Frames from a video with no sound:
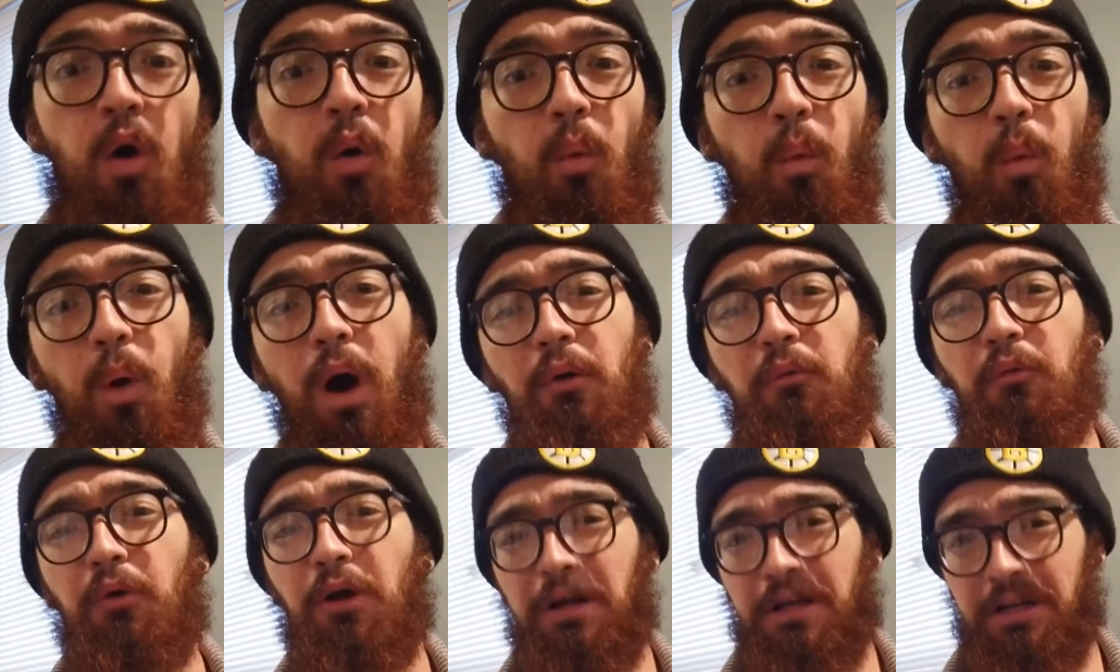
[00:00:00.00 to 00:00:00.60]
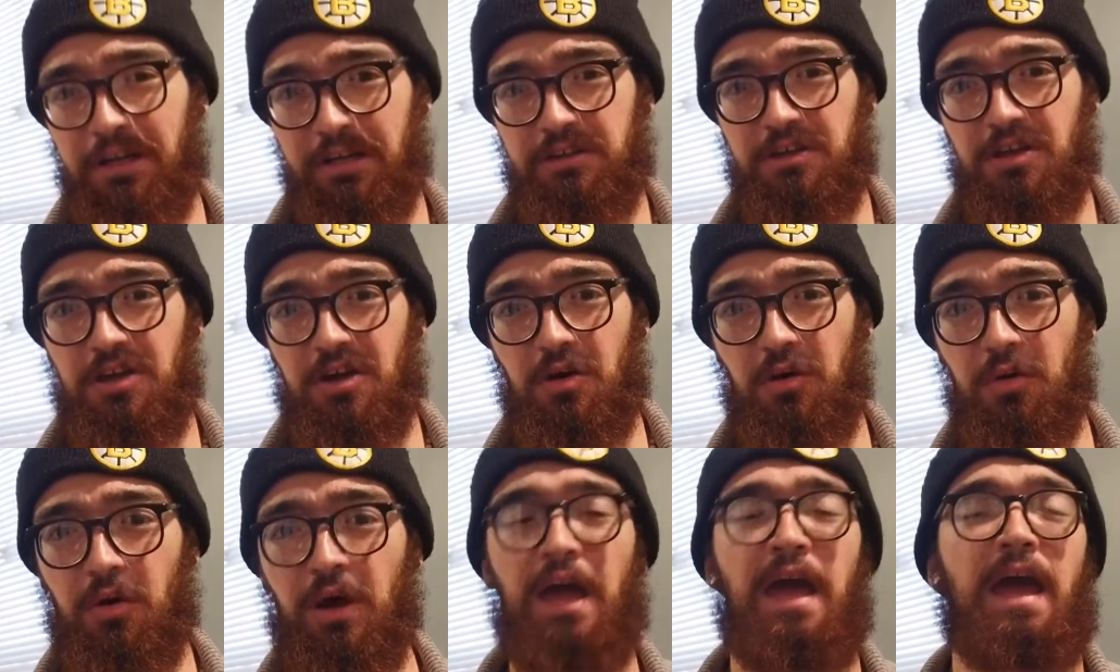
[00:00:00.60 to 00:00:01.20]
What we're gonna
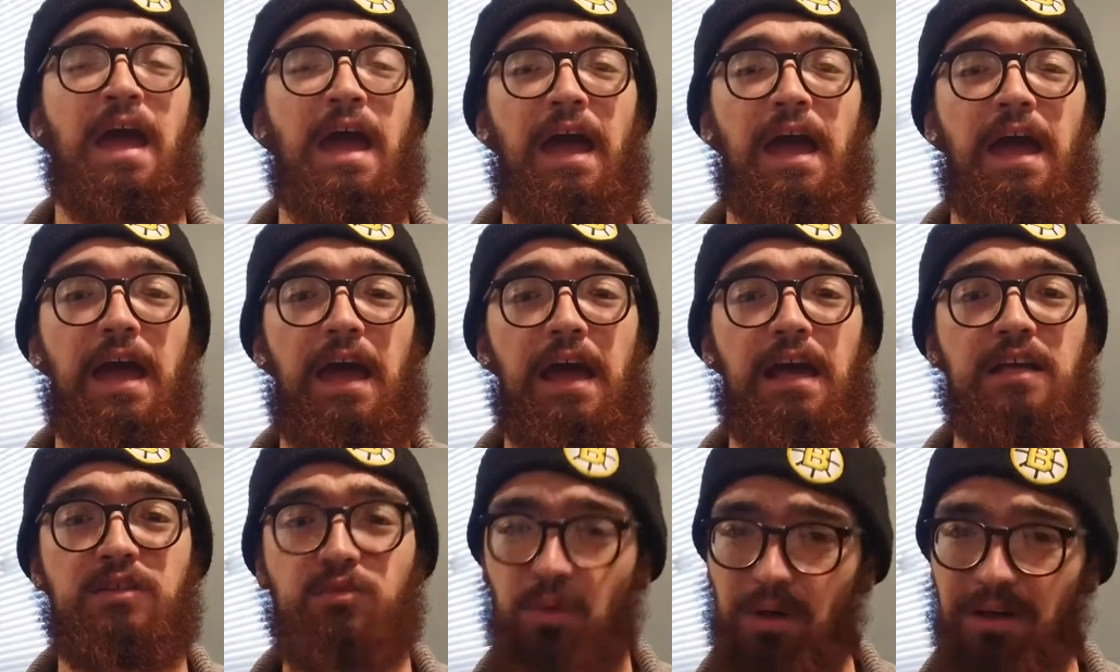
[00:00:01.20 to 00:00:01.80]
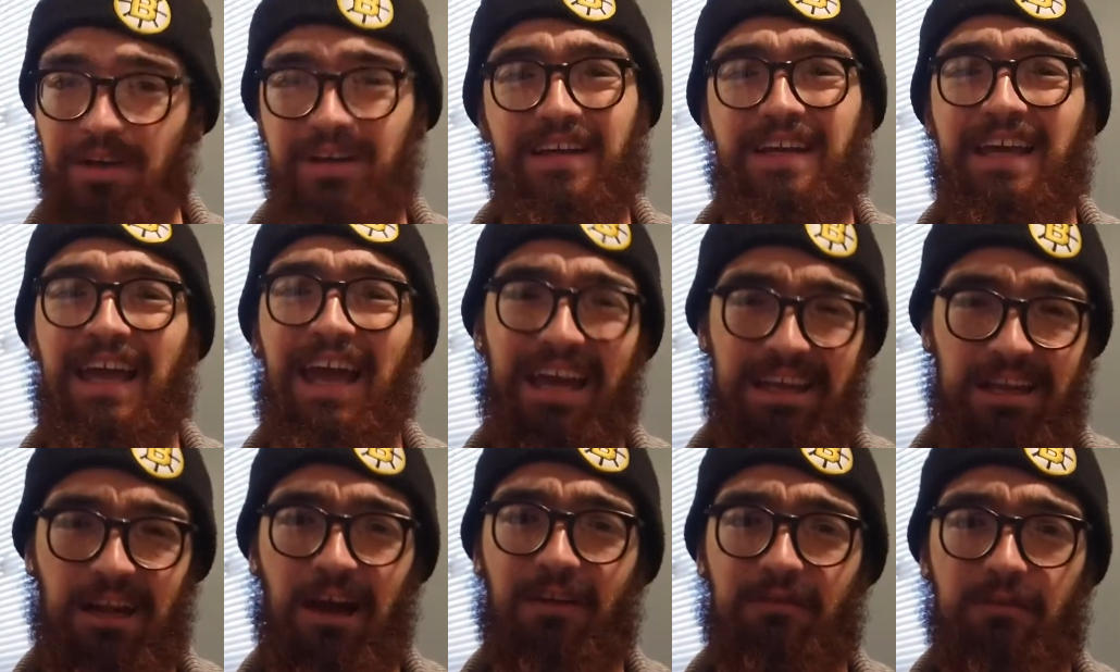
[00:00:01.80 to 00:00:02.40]
do is we're gonna
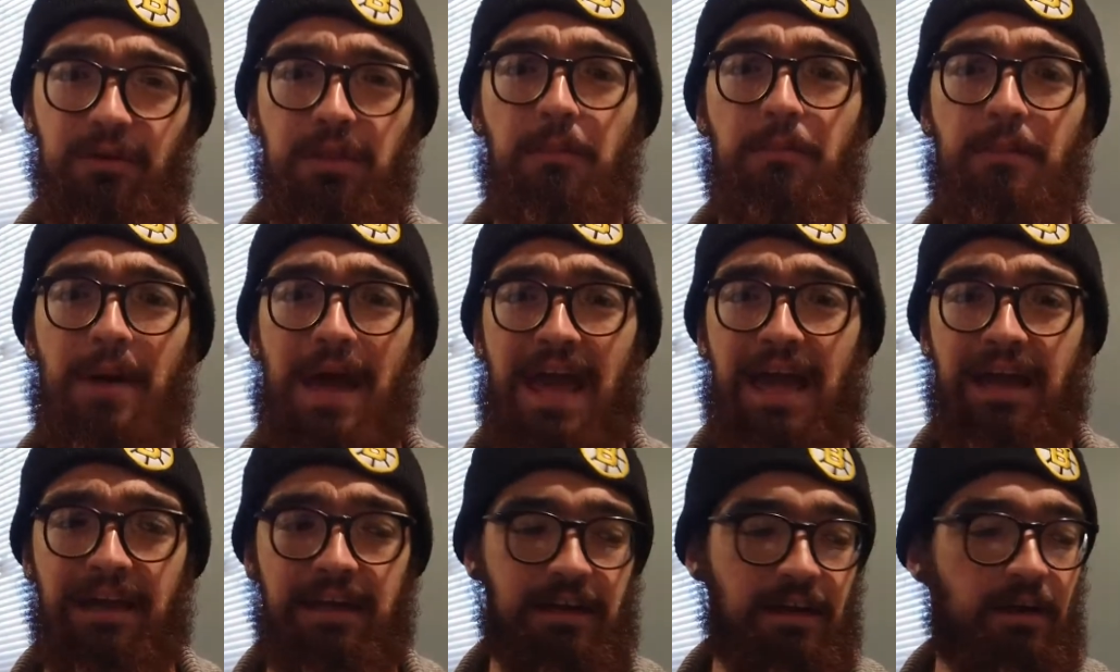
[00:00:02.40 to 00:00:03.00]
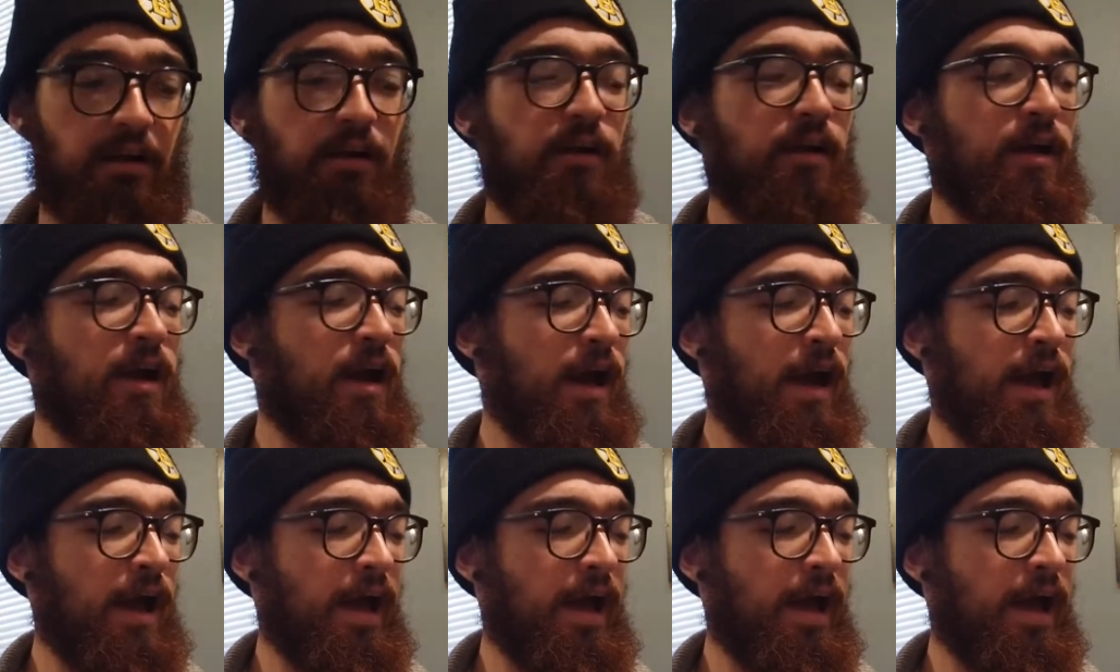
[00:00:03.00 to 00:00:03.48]
kick it off with a bang here,